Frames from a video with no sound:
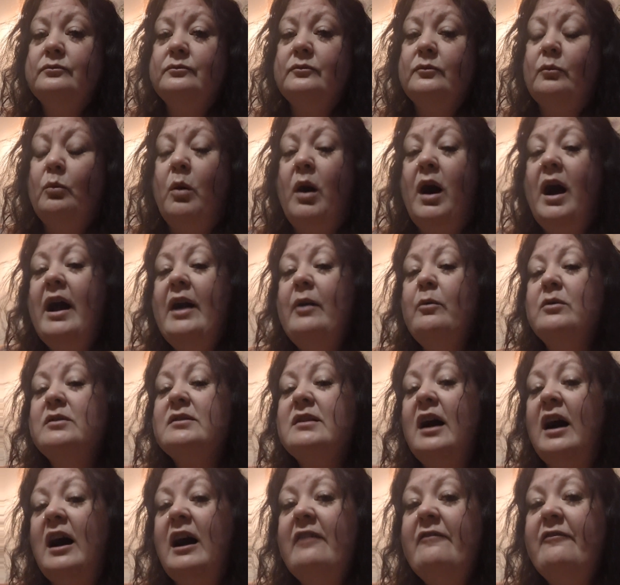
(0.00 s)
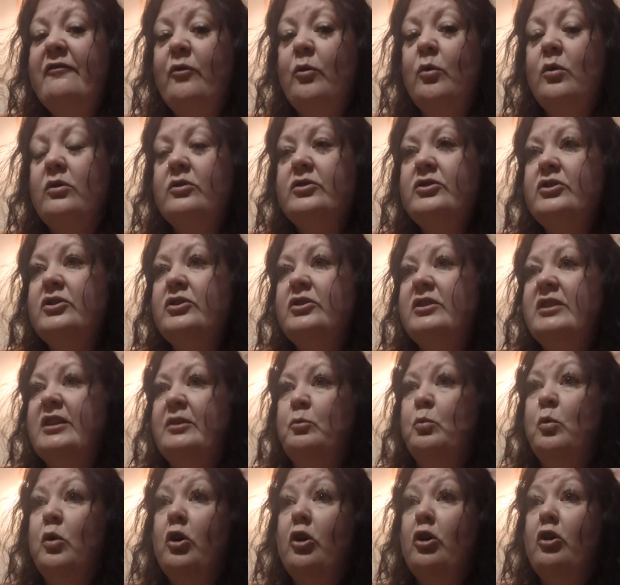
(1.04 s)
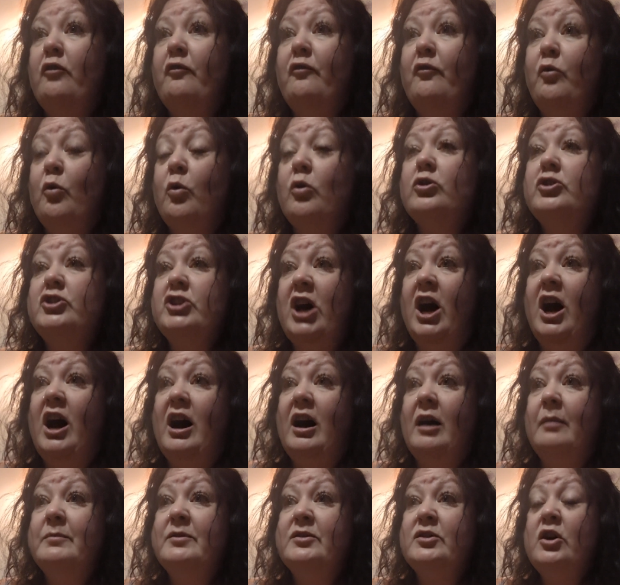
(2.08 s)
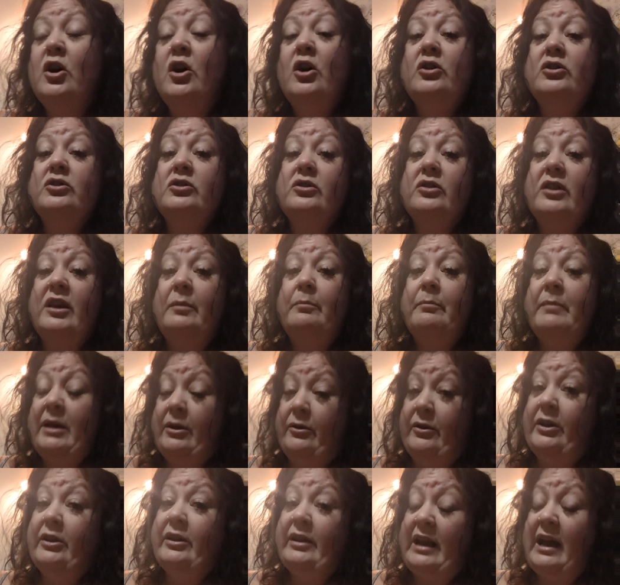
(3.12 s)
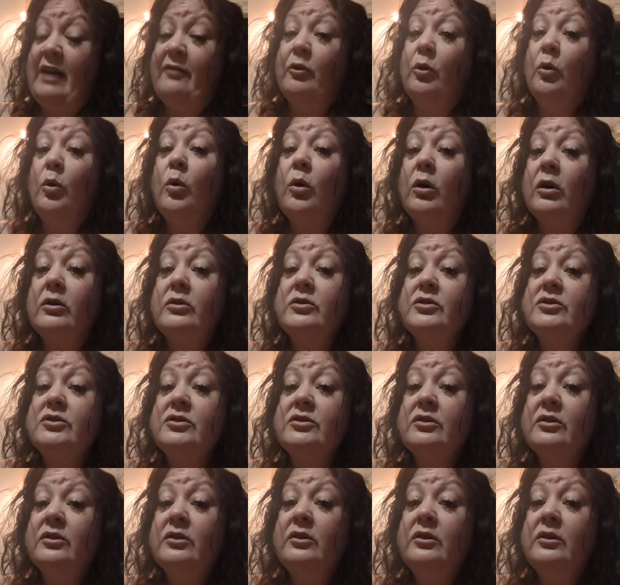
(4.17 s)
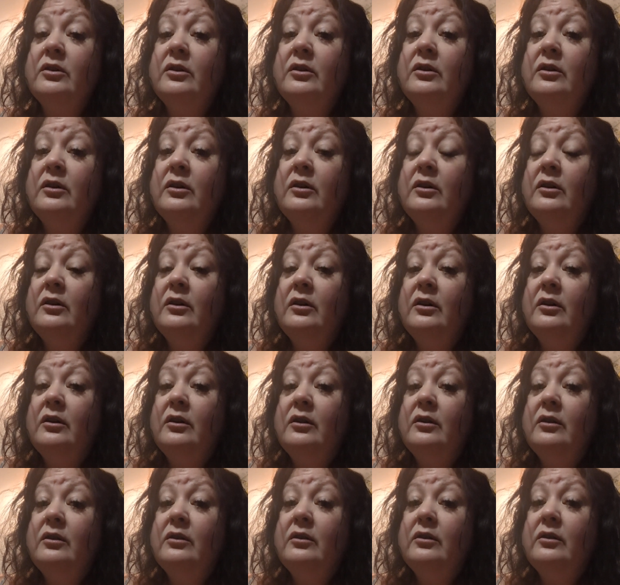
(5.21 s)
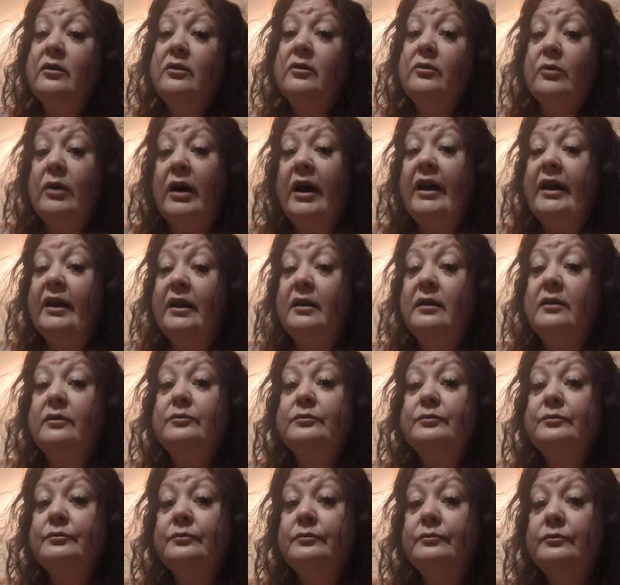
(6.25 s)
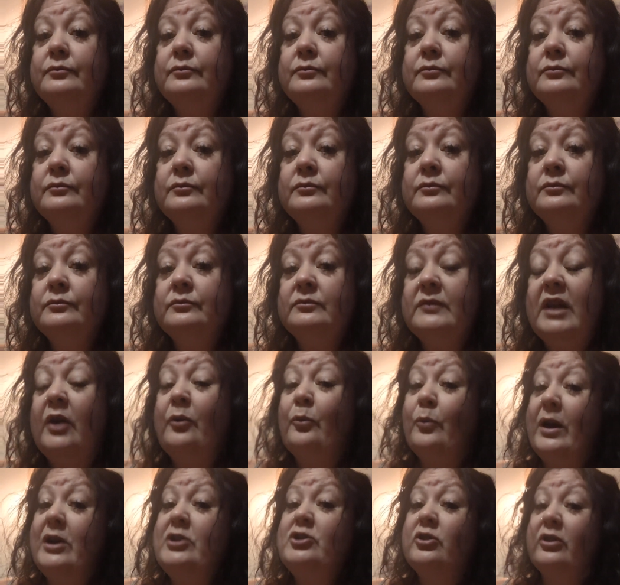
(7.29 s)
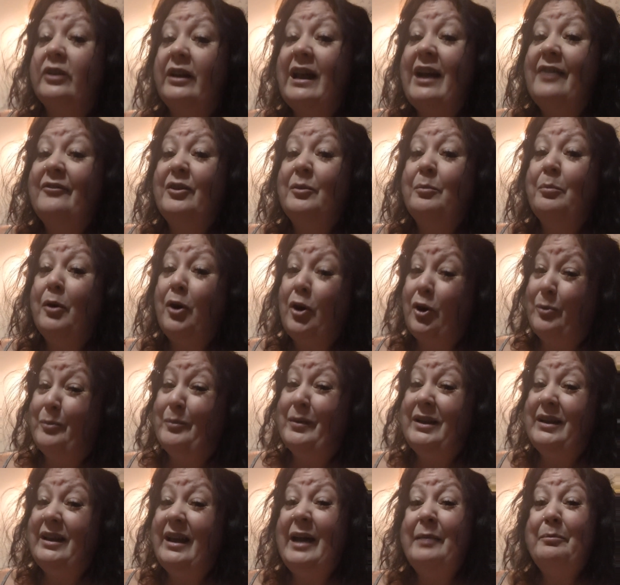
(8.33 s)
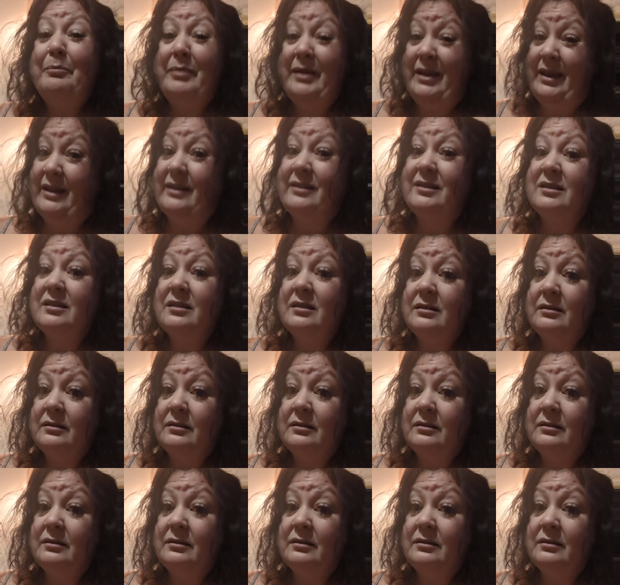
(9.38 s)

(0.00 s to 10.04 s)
Why was I forced to work four jobs so that Mary could have a horse? Right? And Rachel could have an apartment at Pitt.